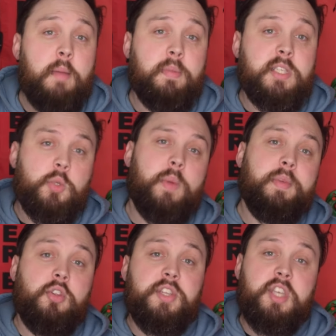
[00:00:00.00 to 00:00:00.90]
but
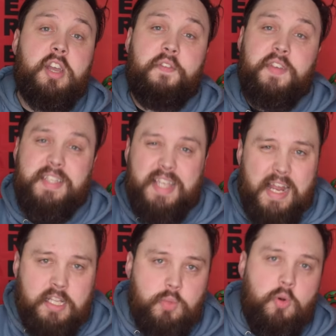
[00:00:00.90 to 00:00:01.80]
swimming on the surface
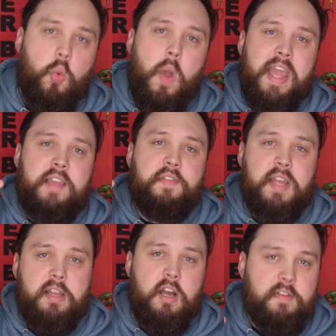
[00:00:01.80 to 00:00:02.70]
and a small wave
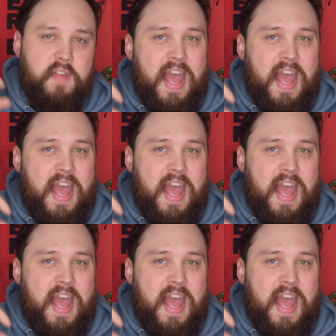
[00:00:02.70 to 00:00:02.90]
can kind of